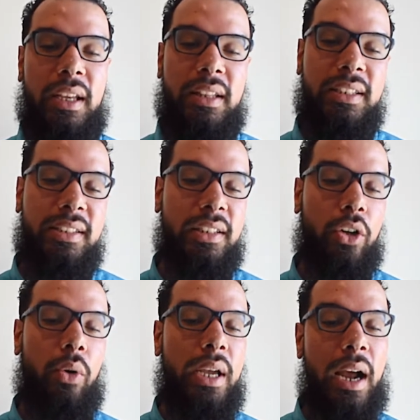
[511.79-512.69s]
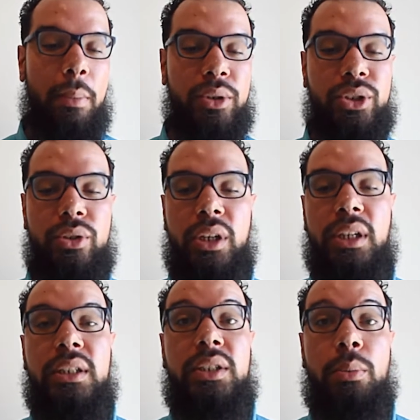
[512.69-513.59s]
This is a great
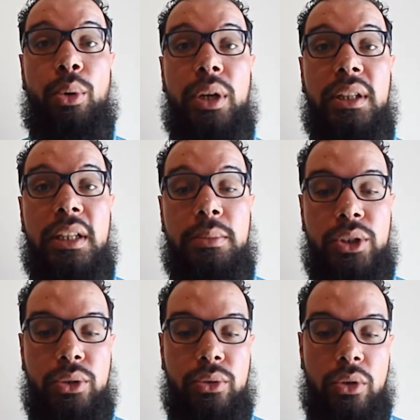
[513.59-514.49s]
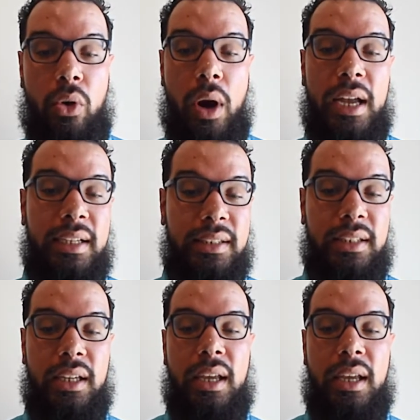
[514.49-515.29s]
opportunity to bring them to Christ